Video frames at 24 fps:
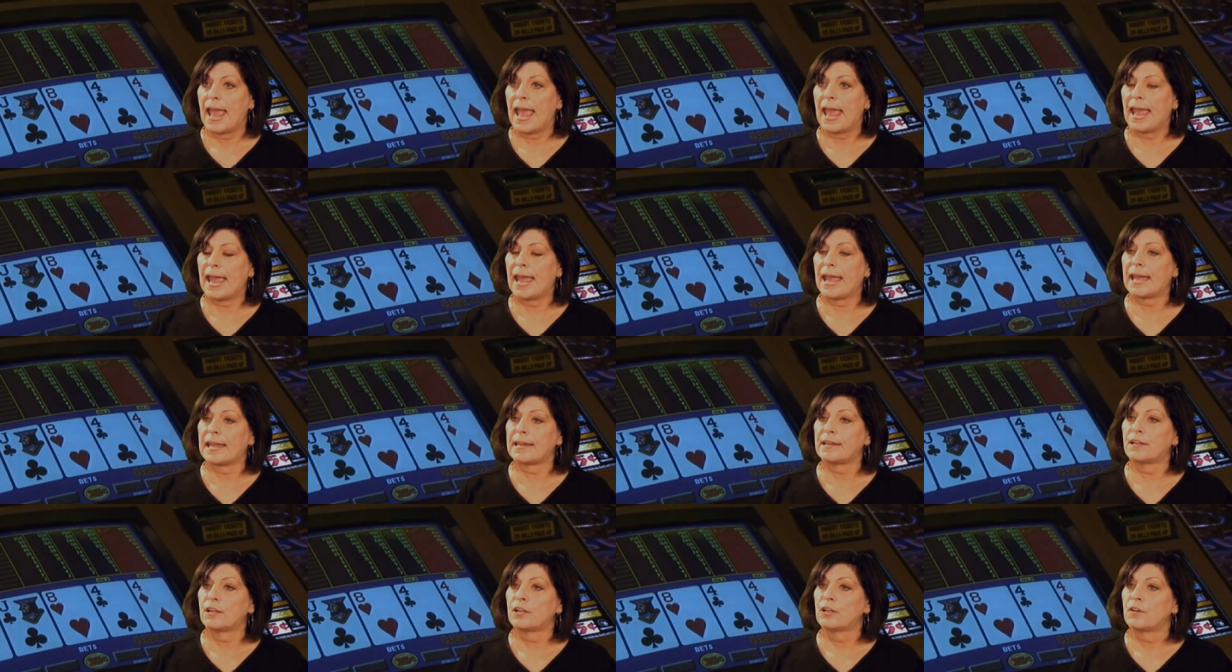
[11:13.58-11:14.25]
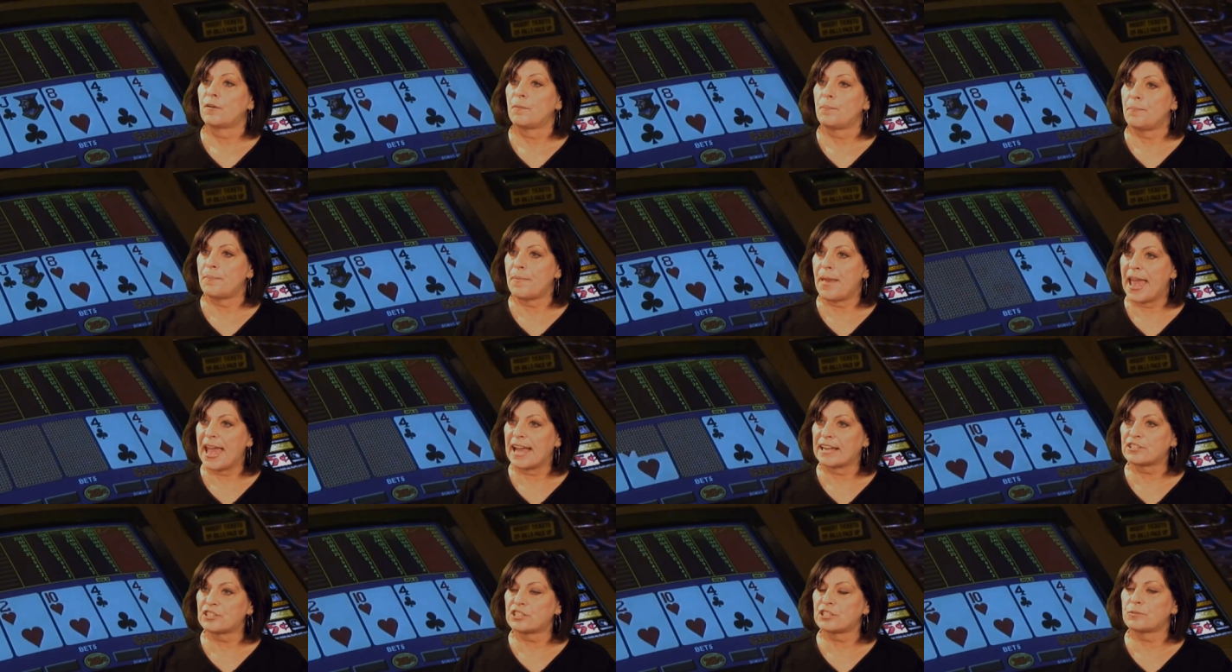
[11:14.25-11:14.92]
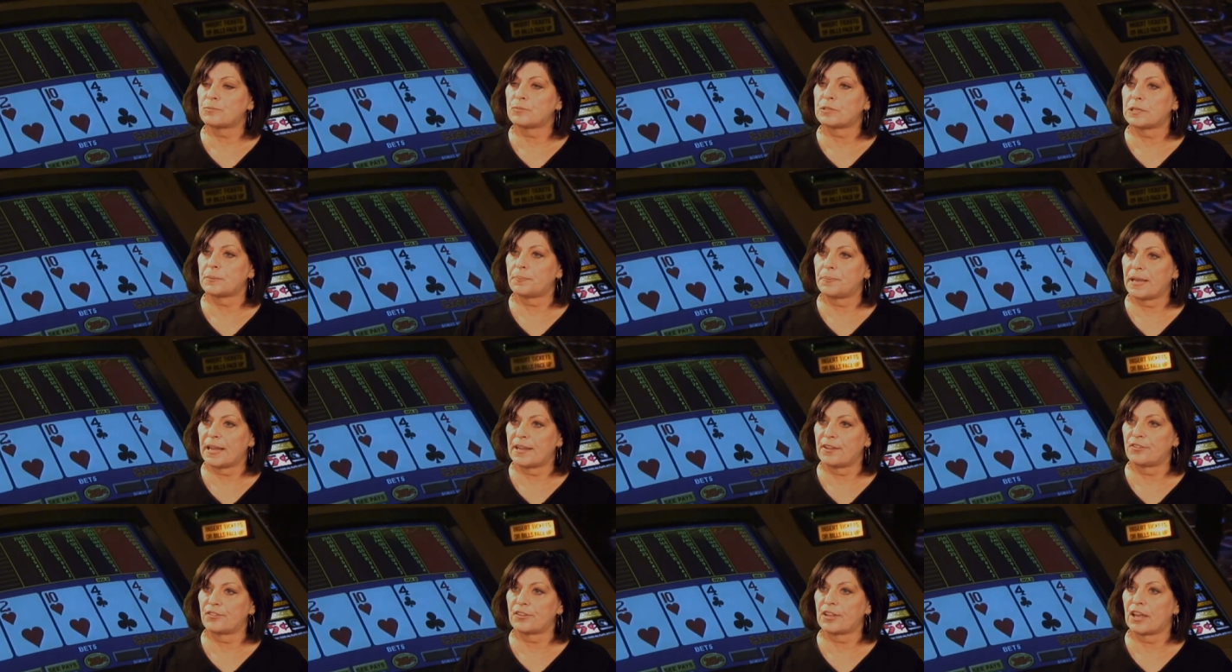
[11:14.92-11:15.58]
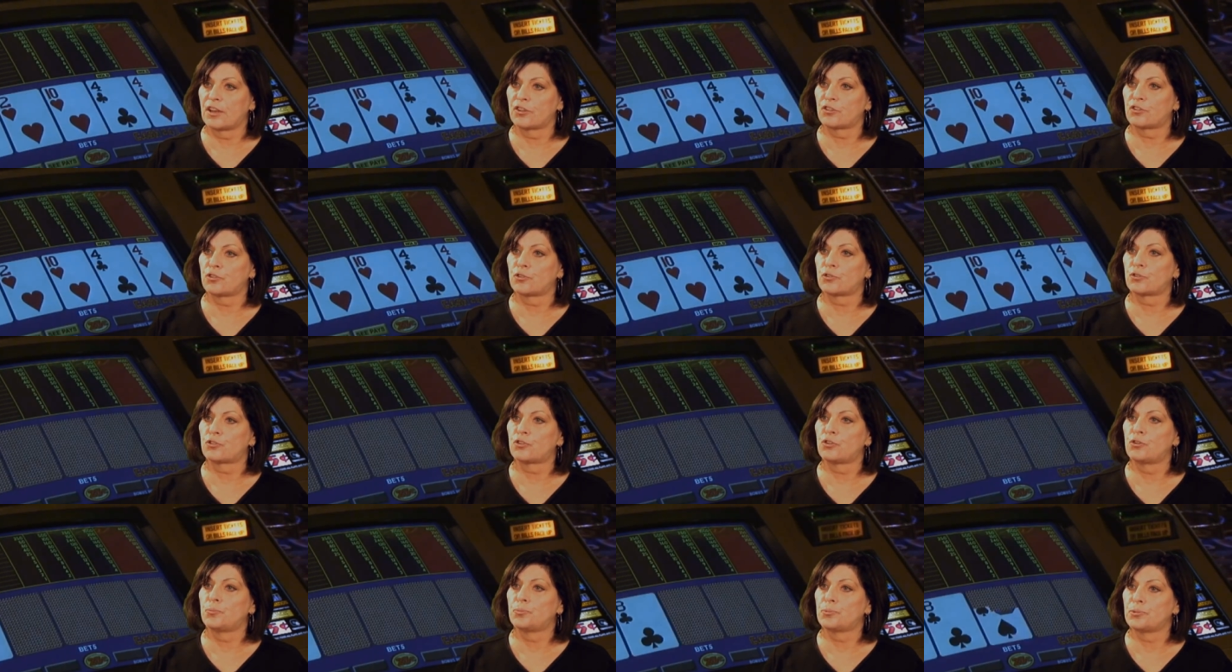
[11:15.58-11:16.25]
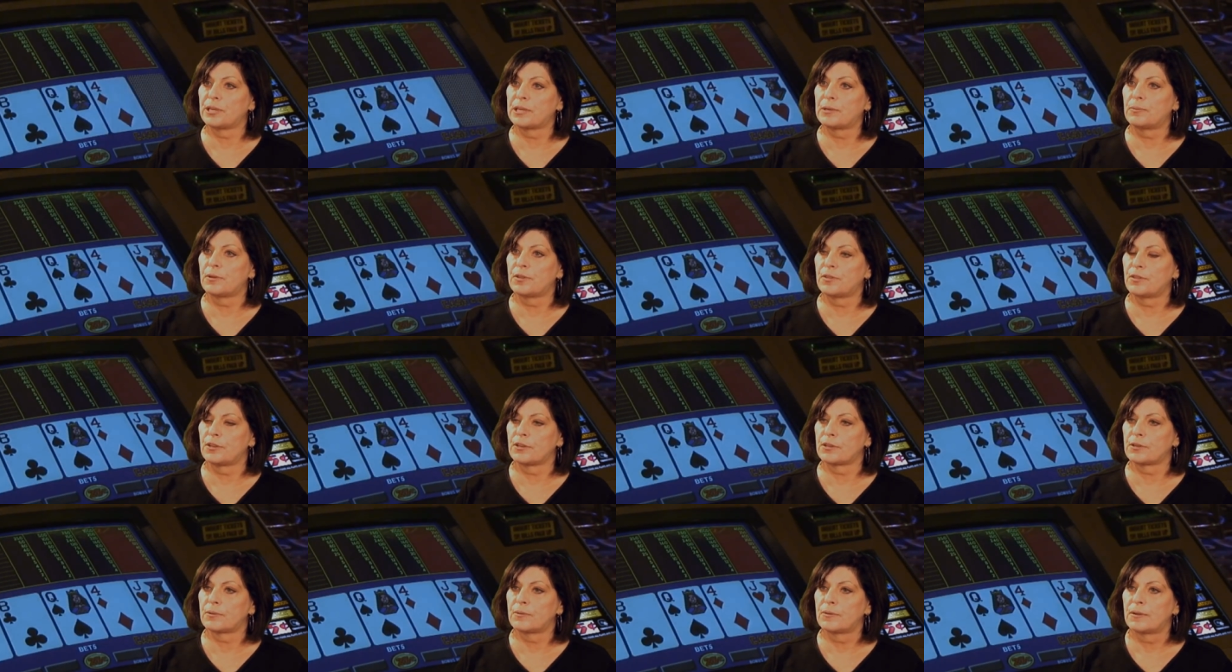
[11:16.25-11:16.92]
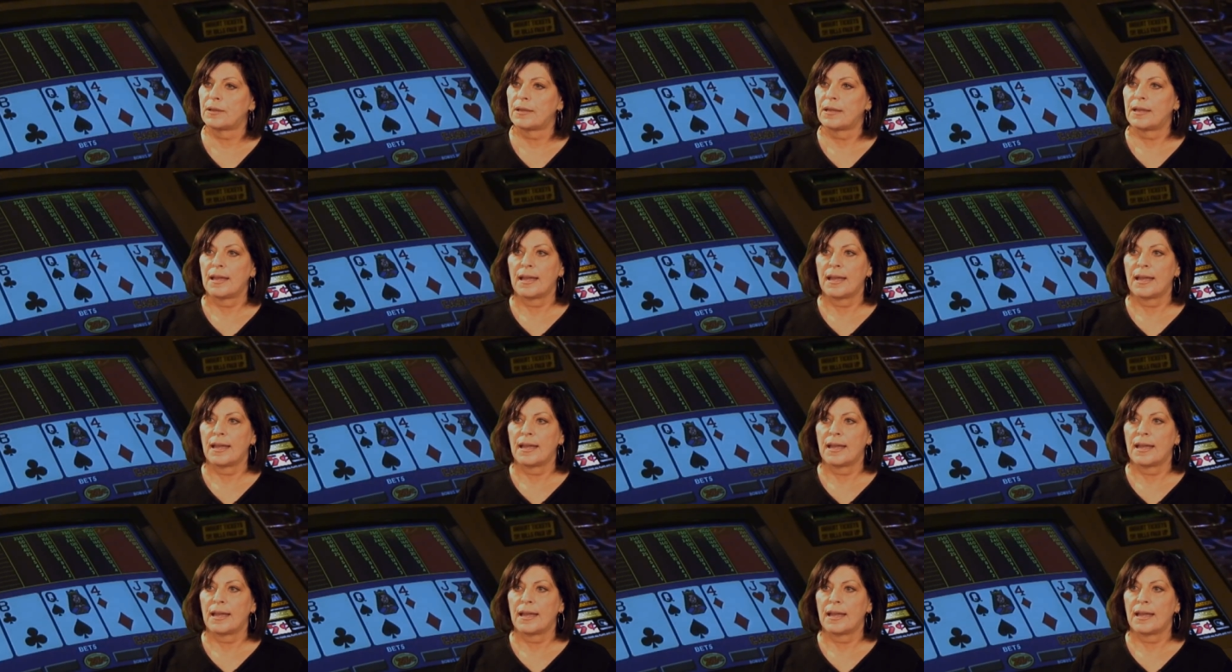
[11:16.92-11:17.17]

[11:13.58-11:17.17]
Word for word: and match it with the pay schedules you bring with you,